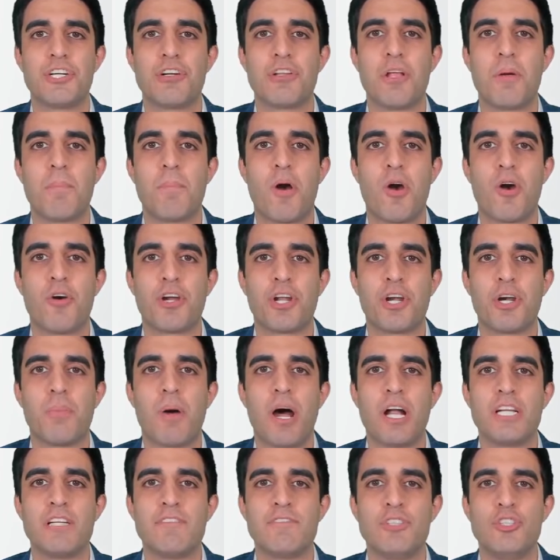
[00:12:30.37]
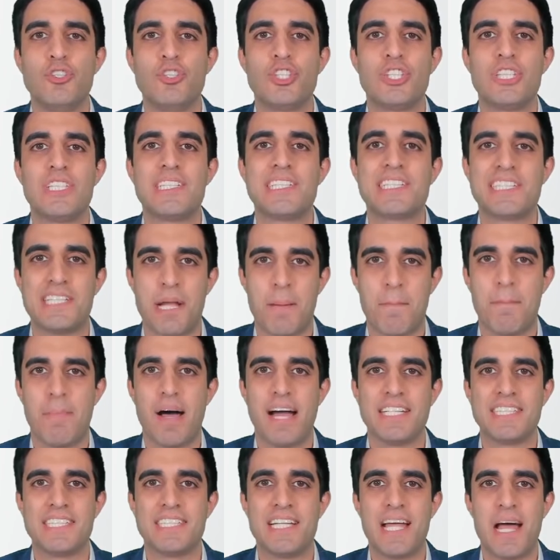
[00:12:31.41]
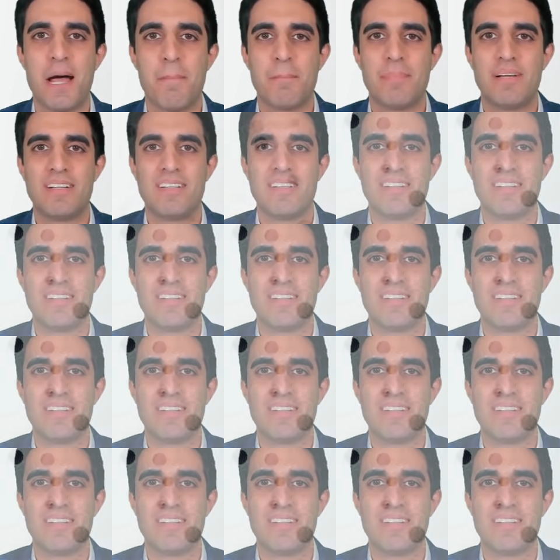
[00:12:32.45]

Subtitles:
lumbar interbody fusion step by step.